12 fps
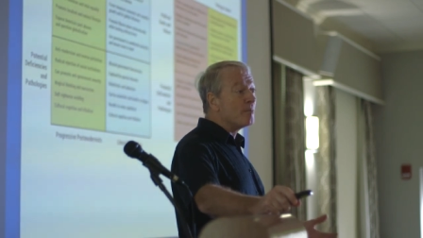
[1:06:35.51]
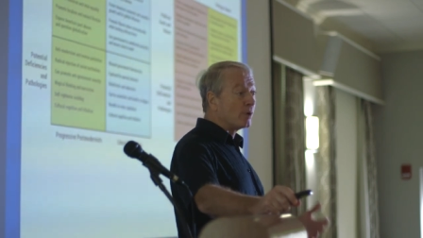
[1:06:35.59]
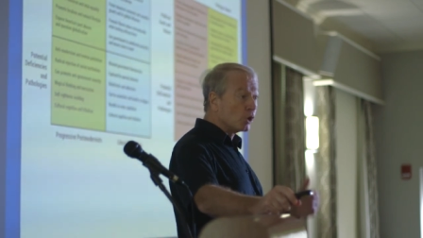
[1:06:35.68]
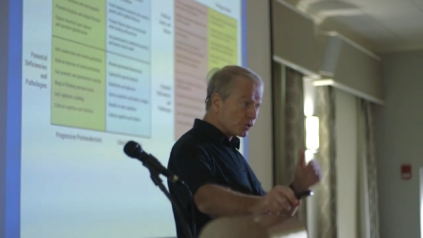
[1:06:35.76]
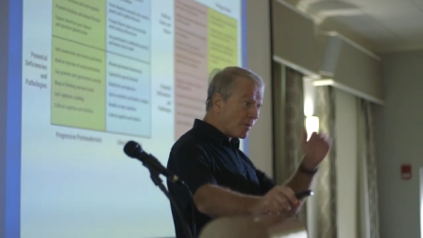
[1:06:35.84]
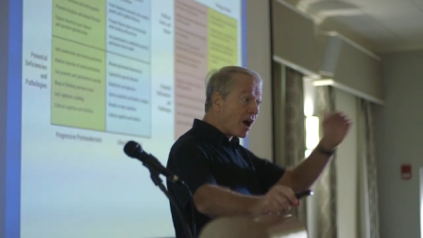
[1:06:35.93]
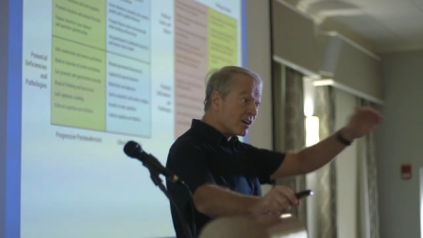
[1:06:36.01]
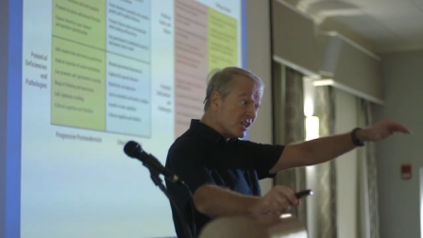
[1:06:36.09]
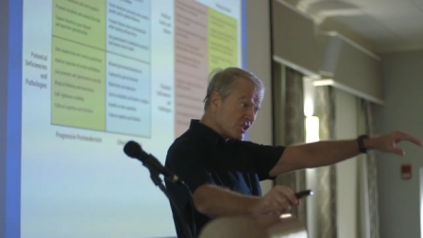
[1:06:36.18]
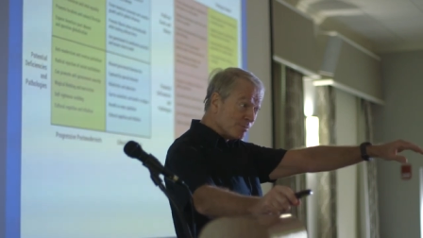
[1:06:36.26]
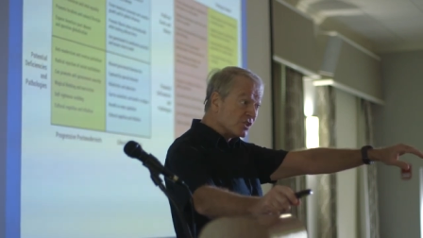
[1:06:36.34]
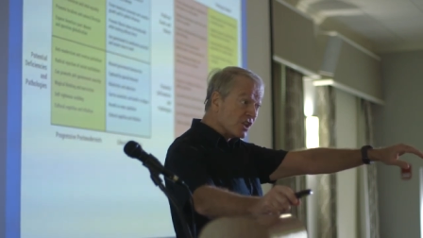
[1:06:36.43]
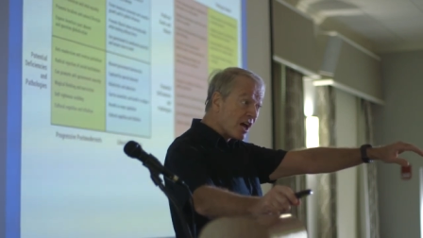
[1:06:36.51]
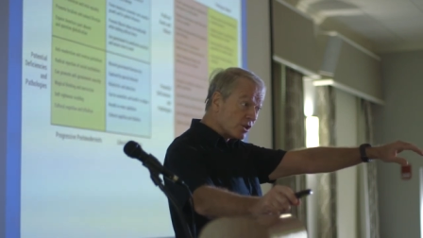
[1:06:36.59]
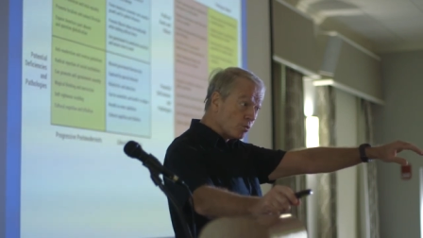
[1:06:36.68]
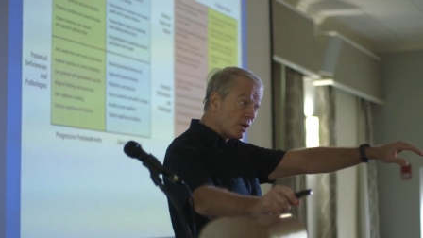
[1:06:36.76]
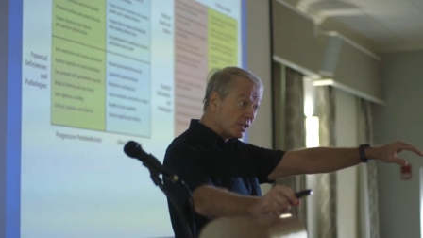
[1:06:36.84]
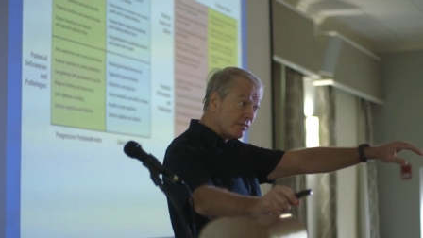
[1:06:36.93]
Postmodernism is not
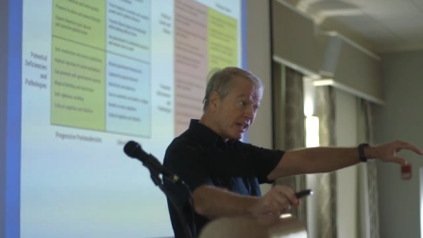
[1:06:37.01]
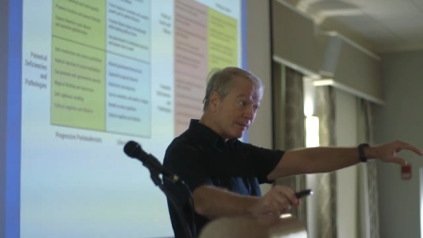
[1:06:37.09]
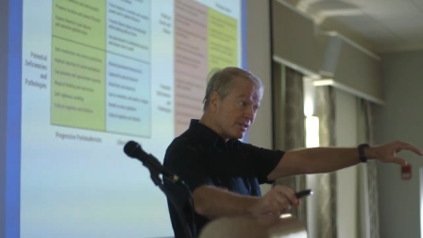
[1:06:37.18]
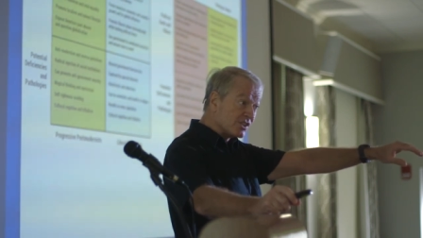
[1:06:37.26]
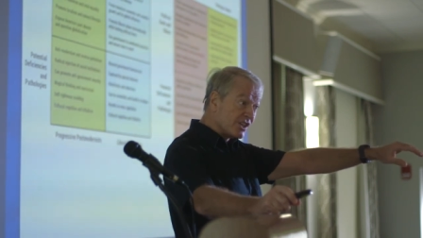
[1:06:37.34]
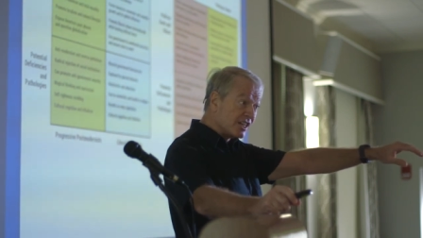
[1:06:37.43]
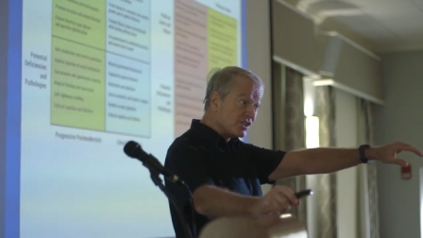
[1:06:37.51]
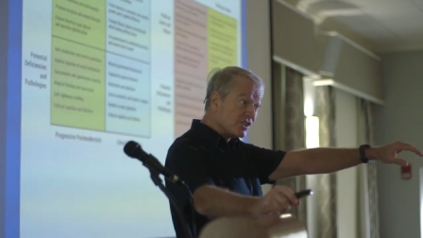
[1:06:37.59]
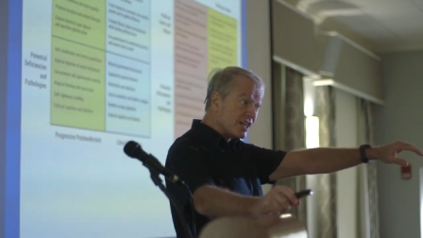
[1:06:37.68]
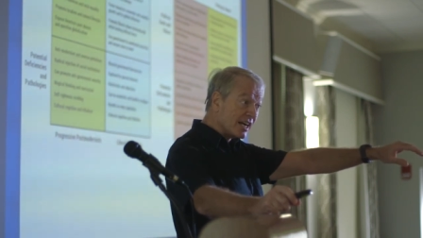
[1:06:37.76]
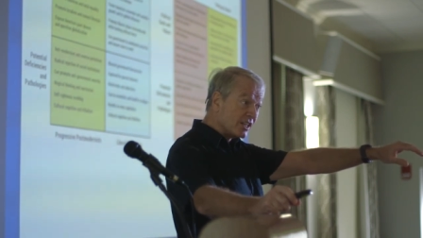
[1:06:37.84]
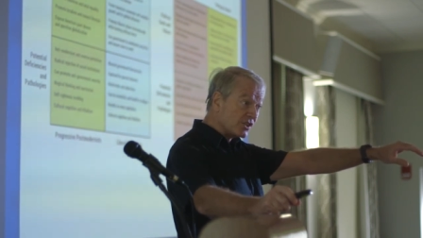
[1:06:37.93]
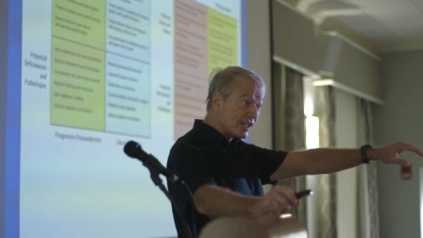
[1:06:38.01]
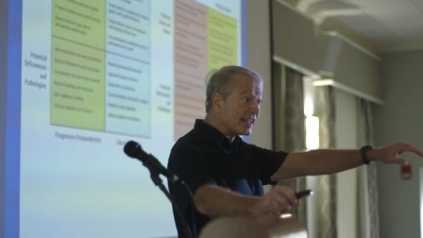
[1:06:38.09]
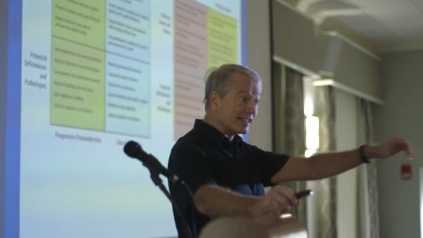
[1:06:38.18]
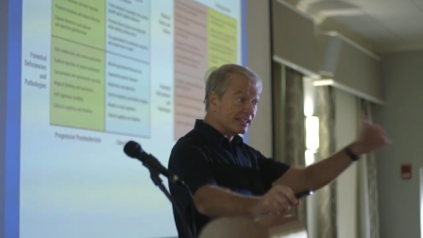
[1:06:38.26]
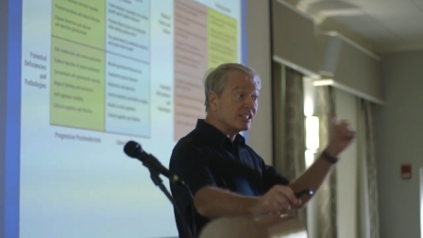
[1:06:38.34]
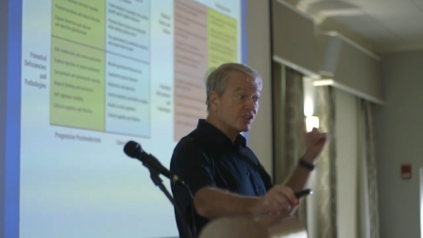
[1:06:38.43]
as well developed as it is in the United
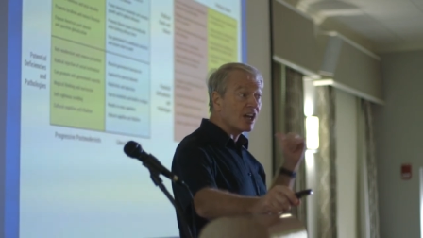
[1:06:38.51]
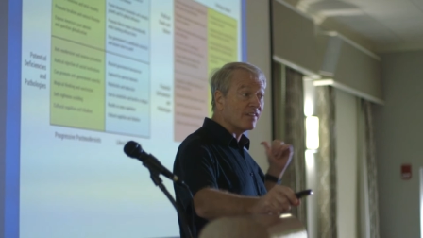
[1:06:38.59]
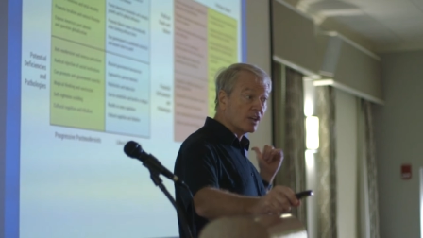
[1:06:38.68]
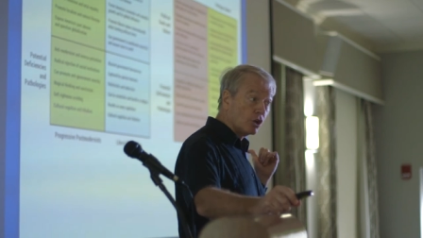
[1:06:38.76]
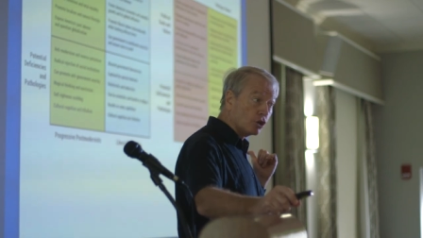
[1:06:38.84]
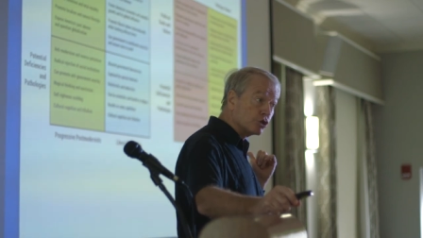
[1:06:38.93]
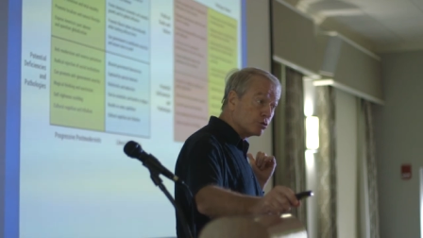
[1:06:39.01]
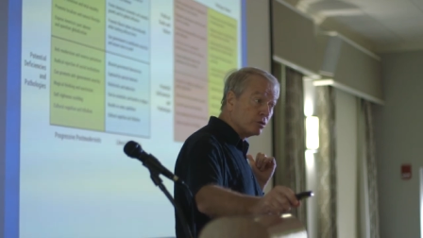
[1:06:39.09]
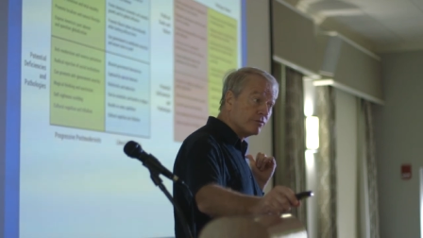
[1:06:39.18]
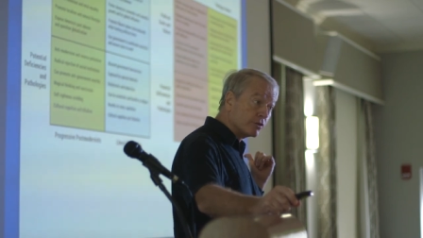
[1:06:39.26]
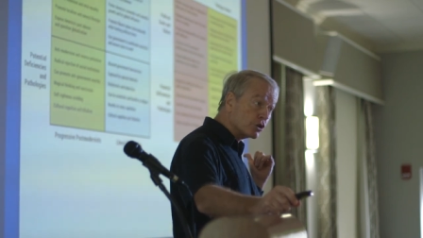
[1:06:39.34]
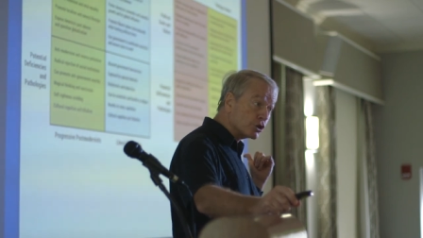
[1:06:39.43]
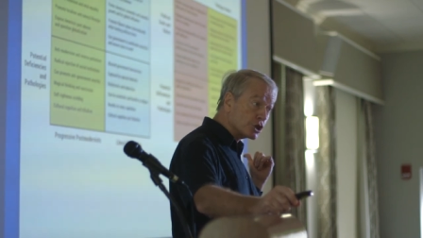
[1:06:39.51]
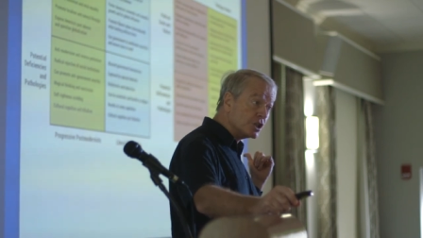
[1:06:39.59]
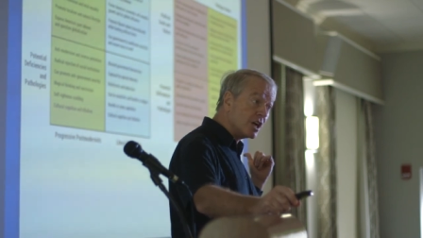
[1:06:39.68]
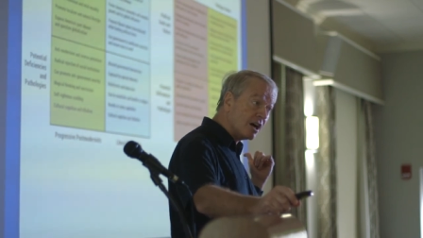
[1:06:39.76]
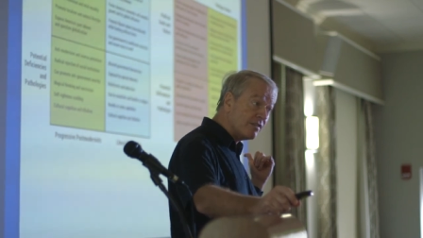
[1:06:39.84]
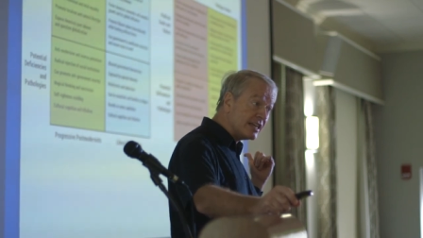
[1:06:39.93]
States, at least not the cultural
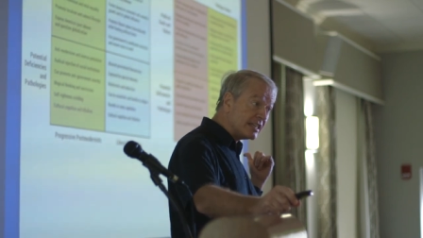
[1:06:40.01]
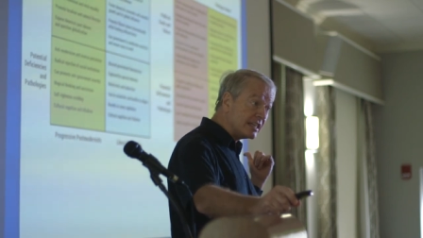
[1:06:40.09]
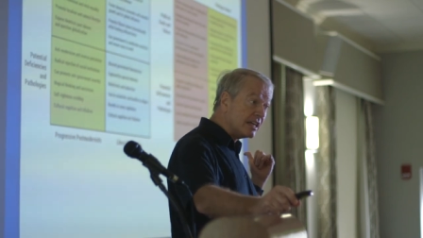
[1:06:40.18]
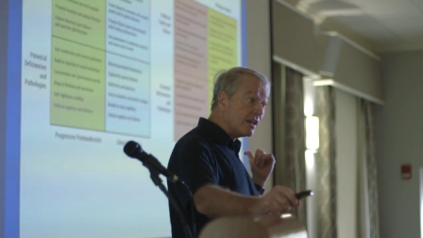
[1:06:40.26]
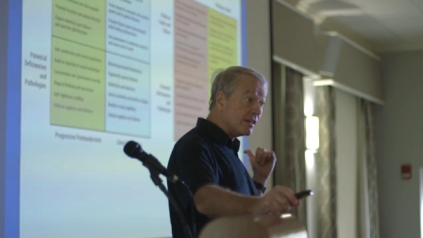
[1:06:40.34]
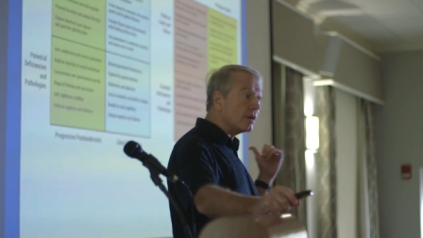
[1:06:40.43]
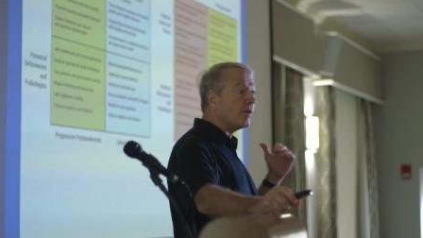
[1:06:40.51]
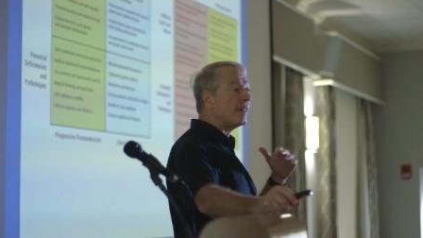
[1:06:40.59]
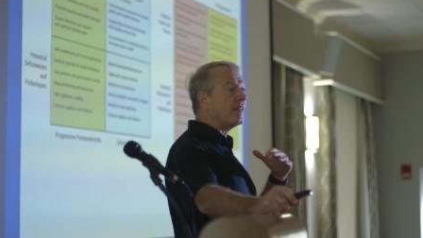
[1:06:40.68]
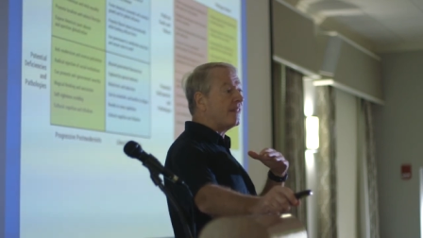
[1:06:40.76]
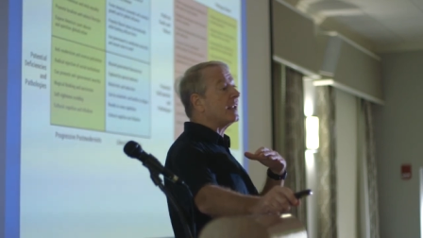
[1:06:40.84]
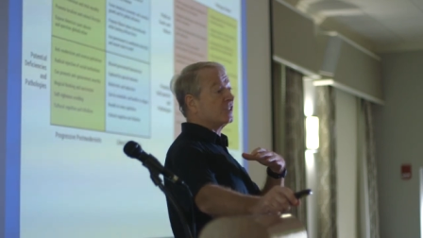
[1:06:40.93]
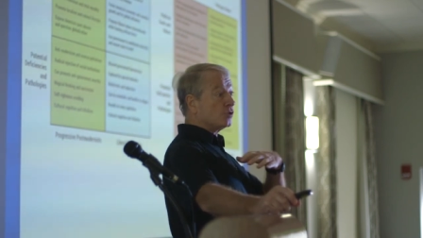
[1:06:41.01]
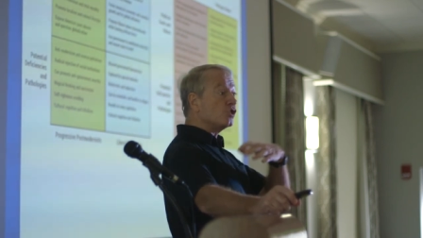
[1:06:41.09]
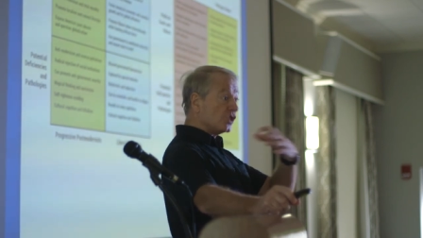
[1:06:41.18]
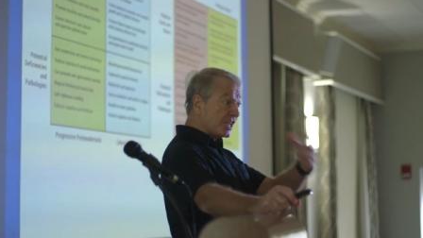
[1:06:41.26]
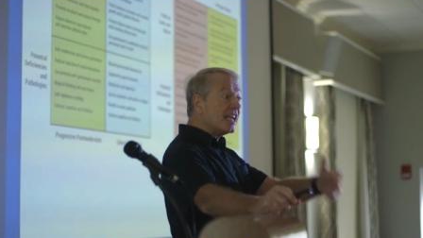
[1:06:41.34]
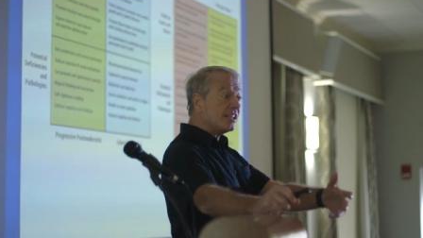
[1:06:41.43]
version of it. You know, that, that as you
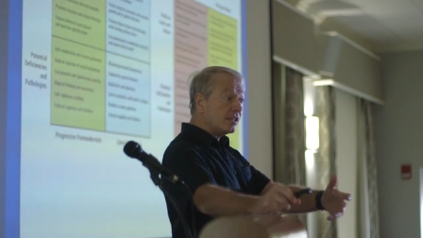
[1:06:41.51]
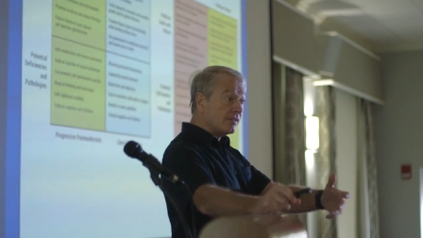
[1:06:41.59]
see it,